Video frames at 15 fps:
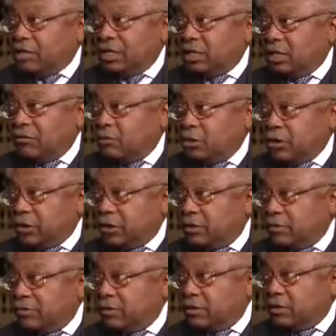executive order,
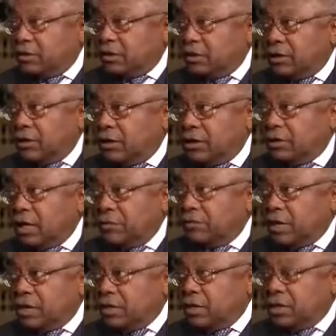not
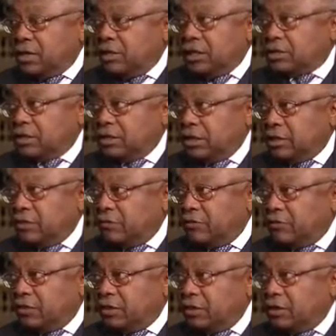by any legislative
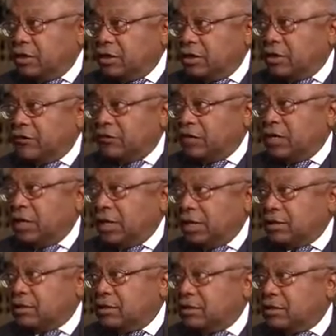fiat.